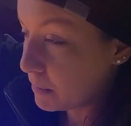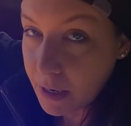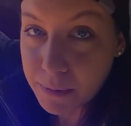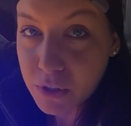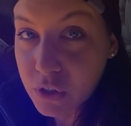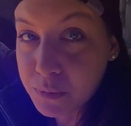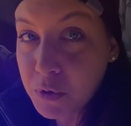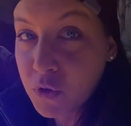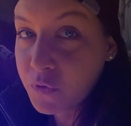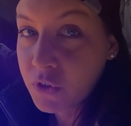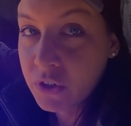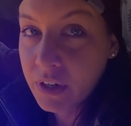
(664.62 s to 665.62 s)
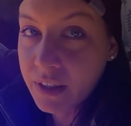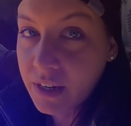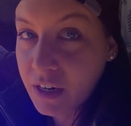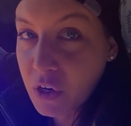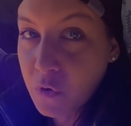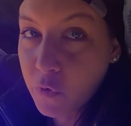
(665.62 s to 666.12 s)
sometimes it looks beautiful and
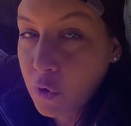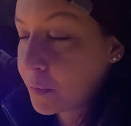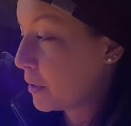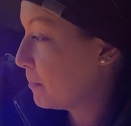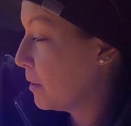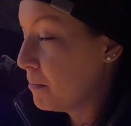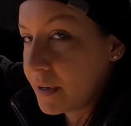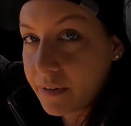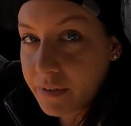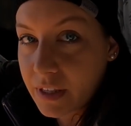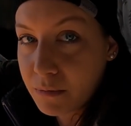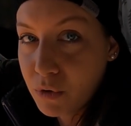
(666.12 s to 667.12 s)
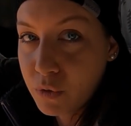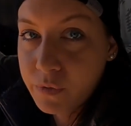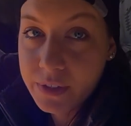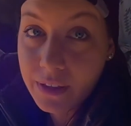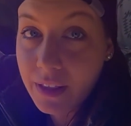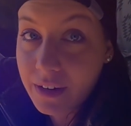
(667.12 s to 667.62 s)
then I go over a big bump and everything
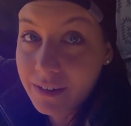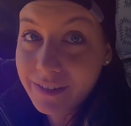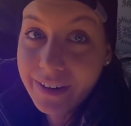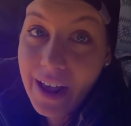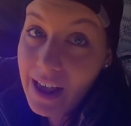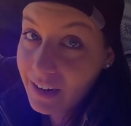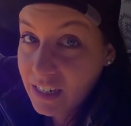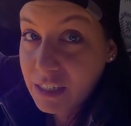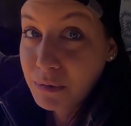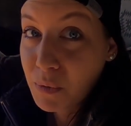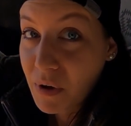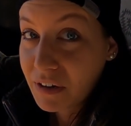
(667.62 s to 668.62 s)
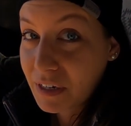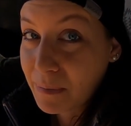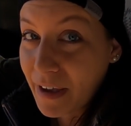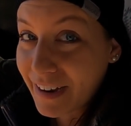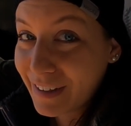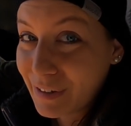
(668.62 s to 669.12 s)
moves and then it takes me a while to get
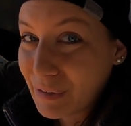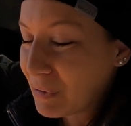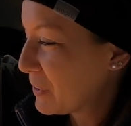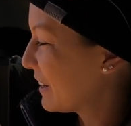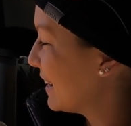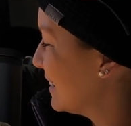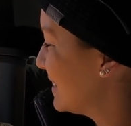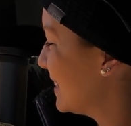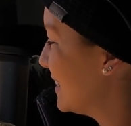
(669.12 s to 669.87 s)
back in there and organize